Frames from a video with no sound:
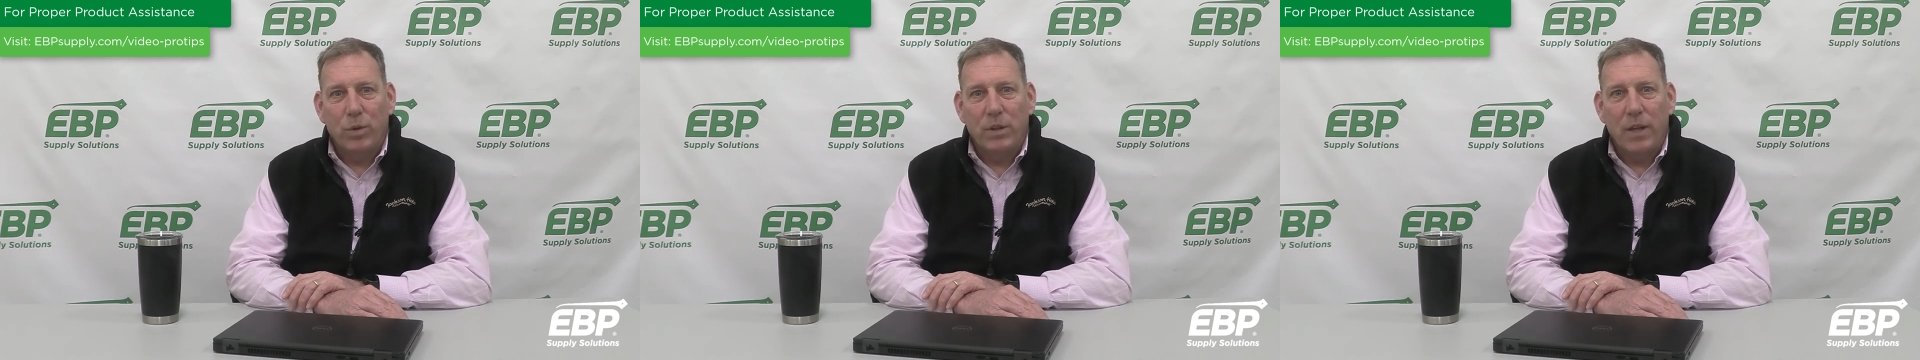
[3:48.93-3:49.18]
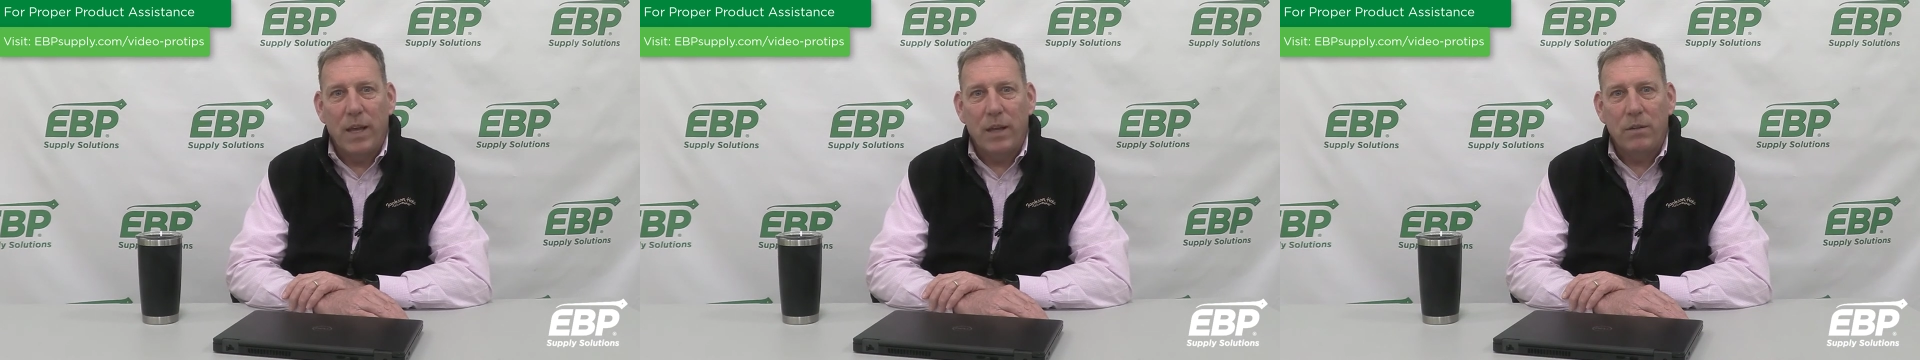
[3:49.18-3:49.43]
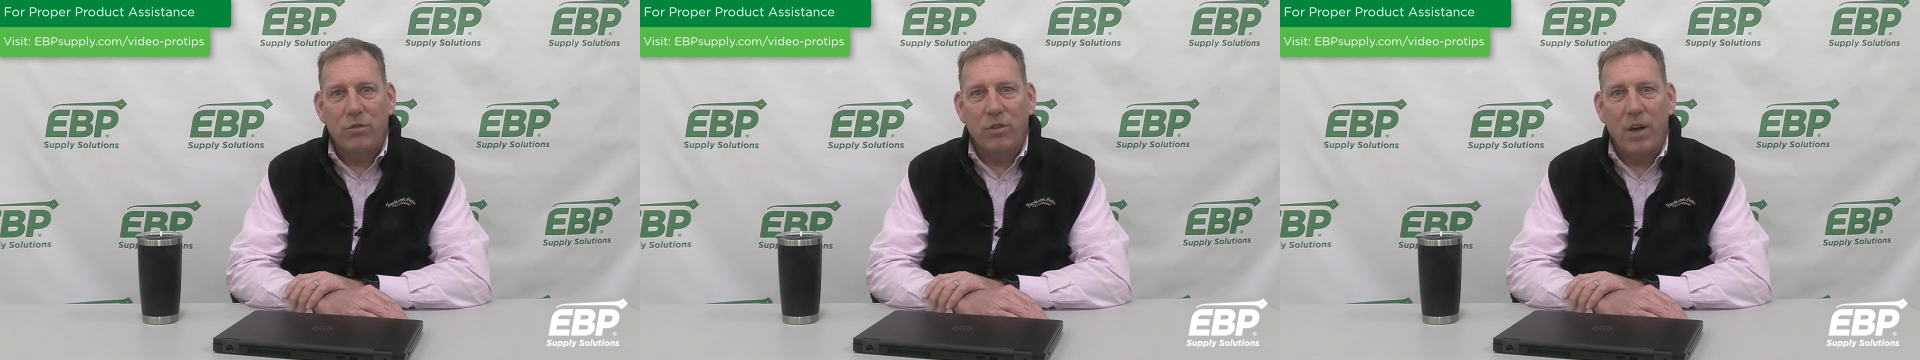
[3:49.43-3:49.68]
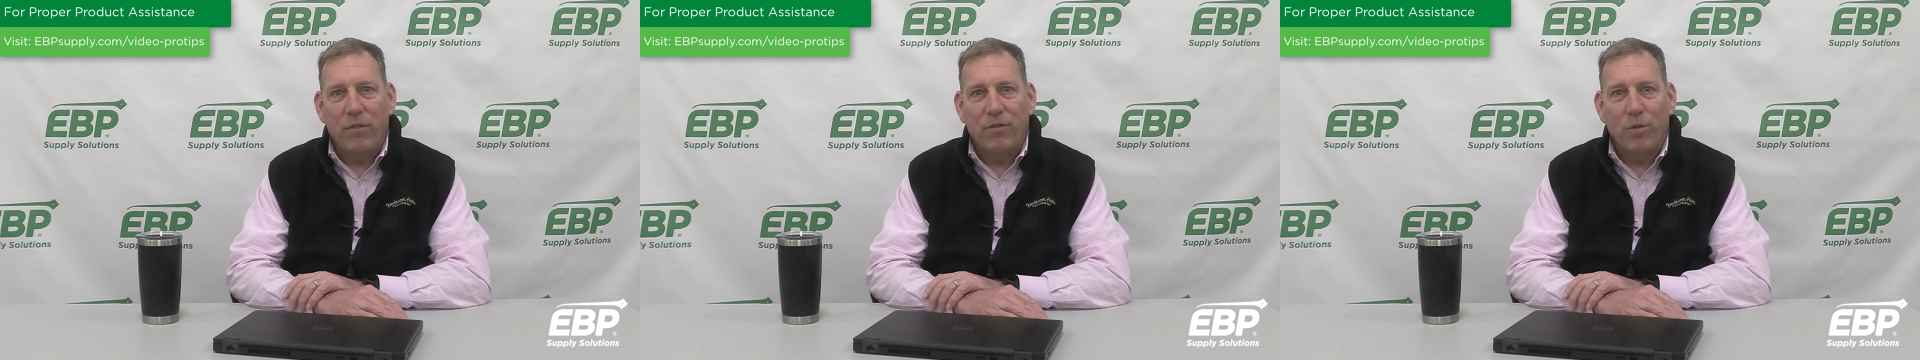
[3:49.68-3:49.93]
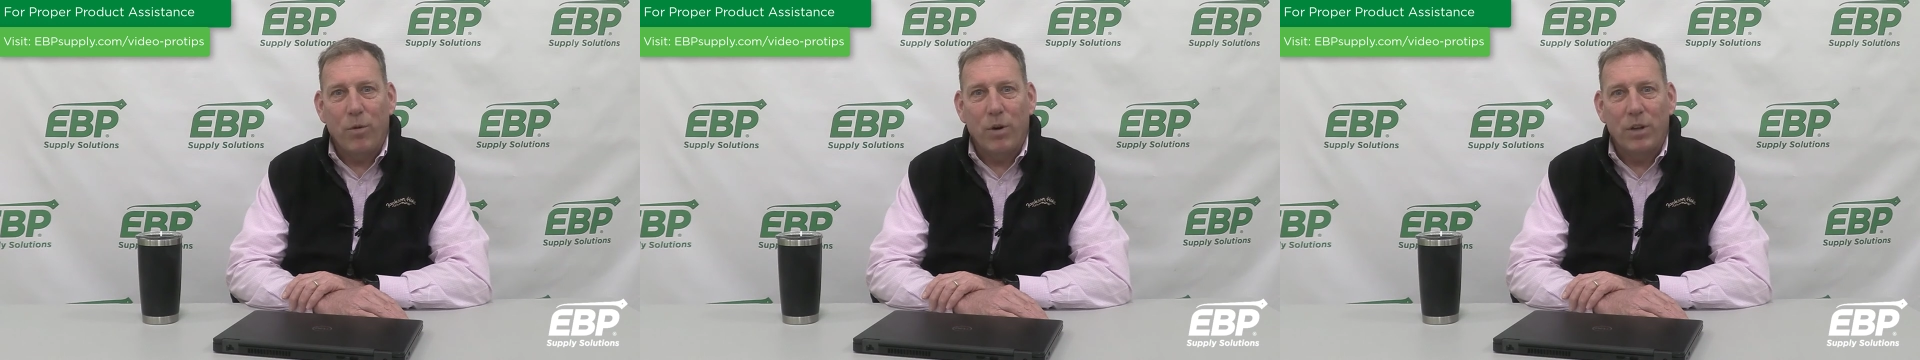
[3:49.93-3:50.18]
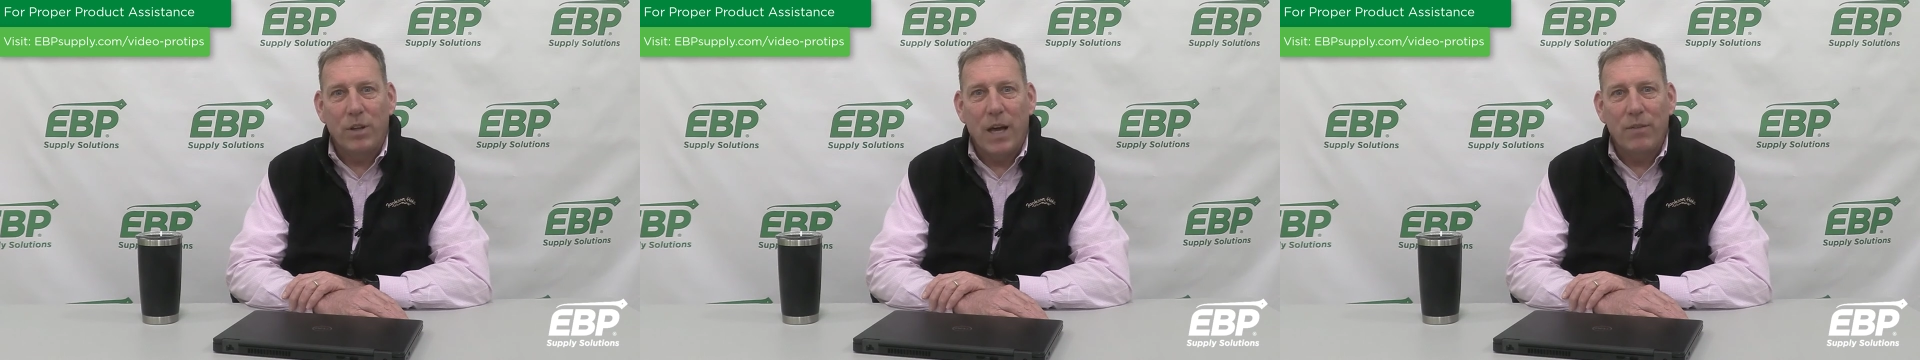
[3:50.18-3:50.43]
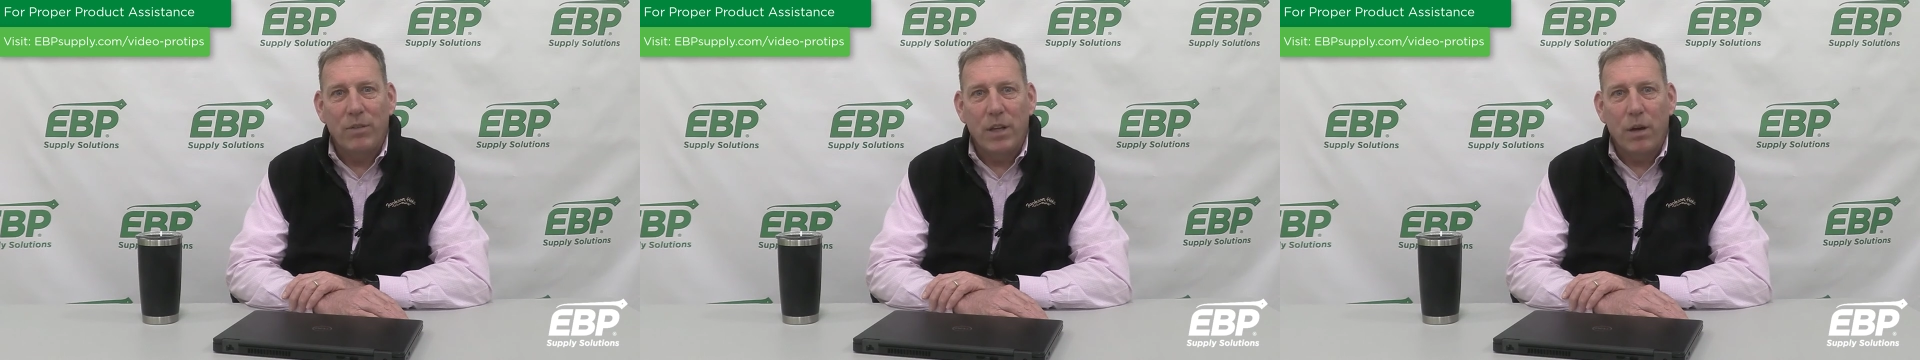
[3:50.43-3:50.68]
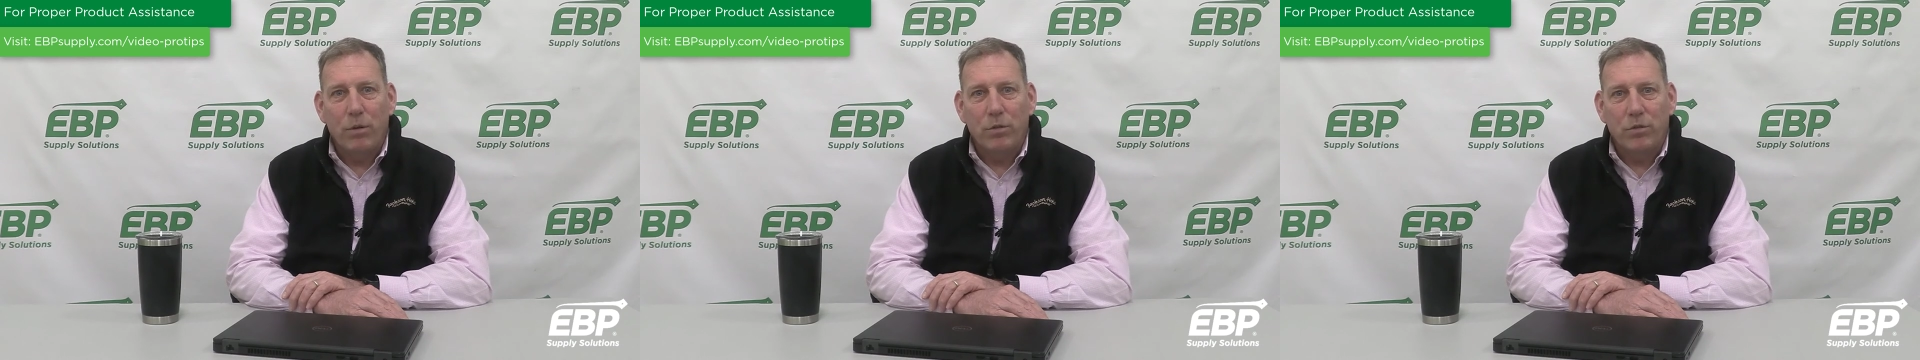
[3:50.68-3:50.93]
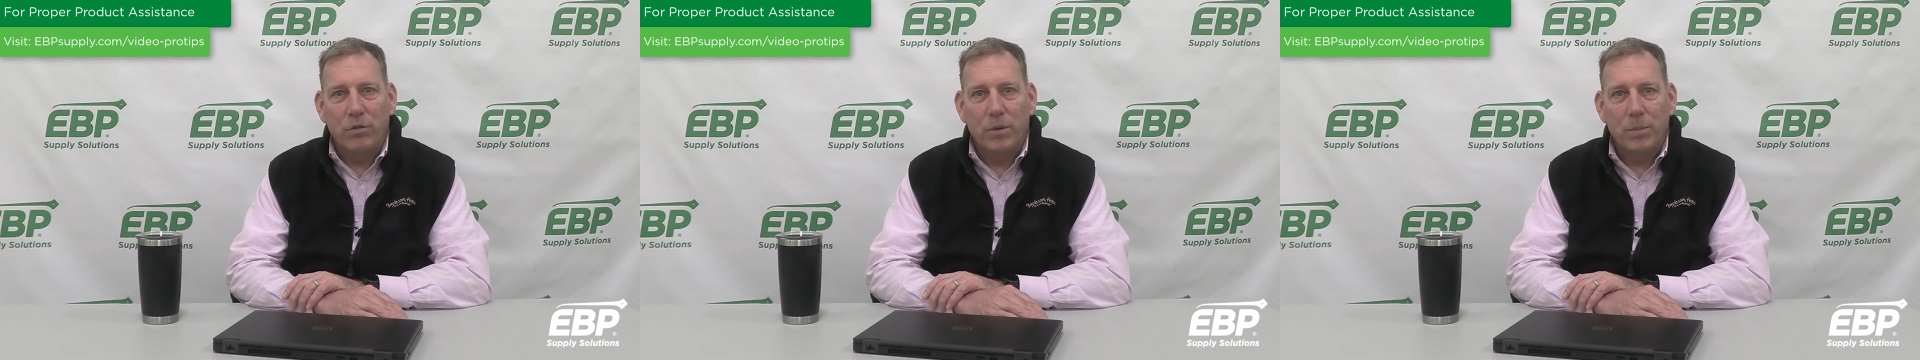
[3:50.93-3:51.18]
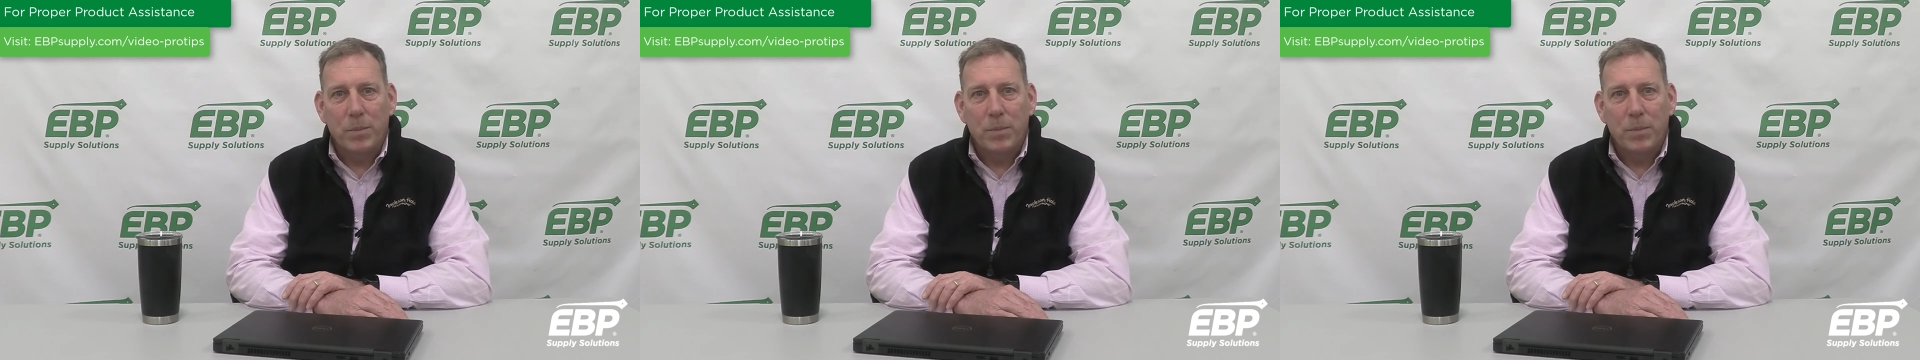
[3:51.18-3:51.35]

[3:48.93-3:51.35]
with the head chef or a lively host.